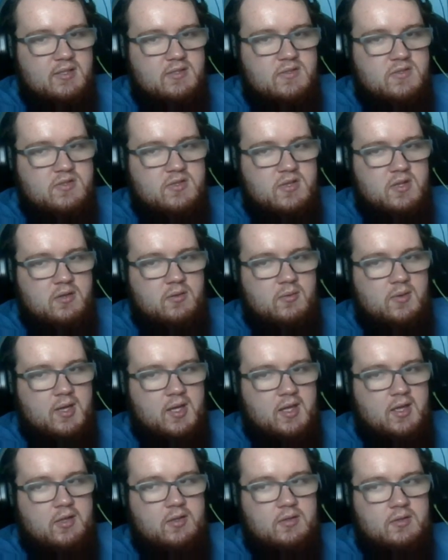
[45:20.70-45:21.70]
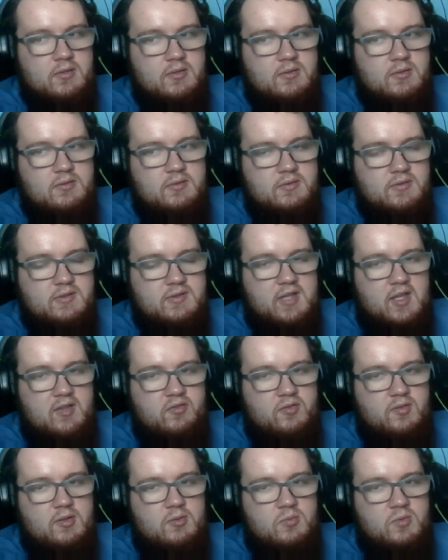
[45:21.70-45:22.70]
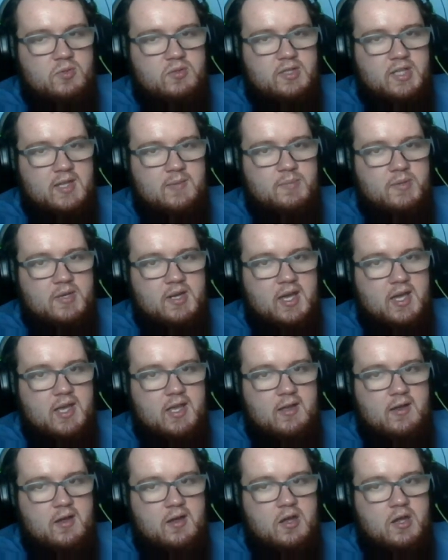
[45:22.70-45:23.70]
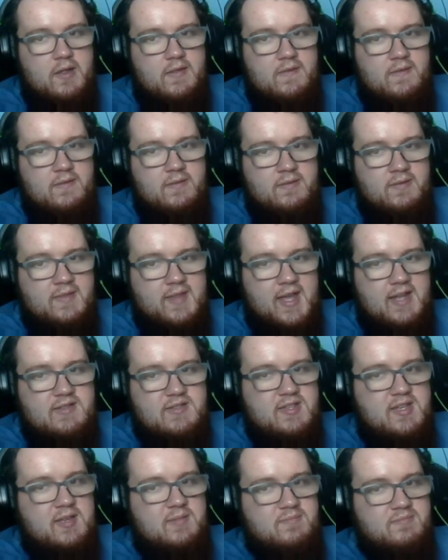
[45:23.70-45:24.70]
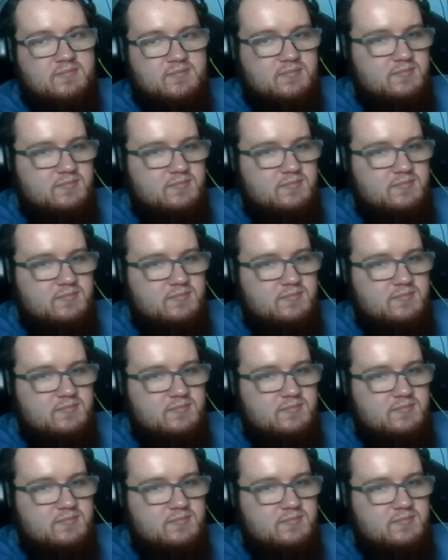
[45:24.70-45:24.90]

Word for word: So uh, definitely, we'll keep an eye on that team.